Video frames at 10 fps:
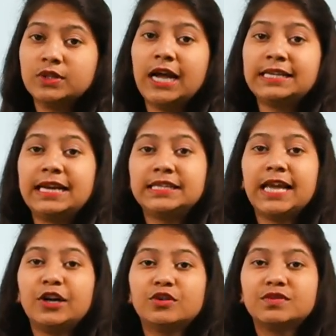so that at
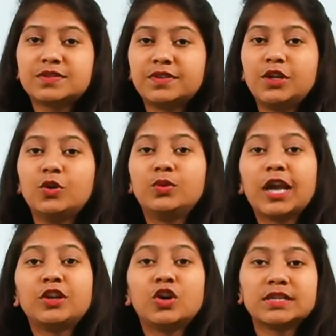the end of this video, you
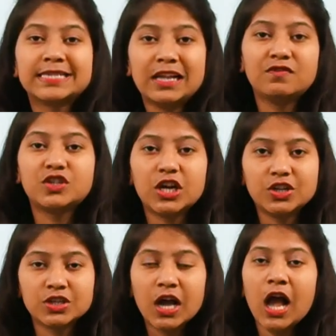can yourself
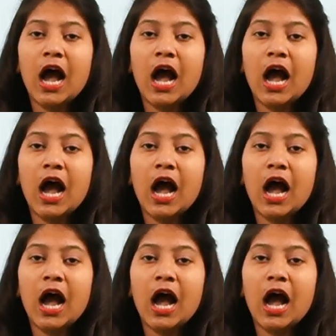judge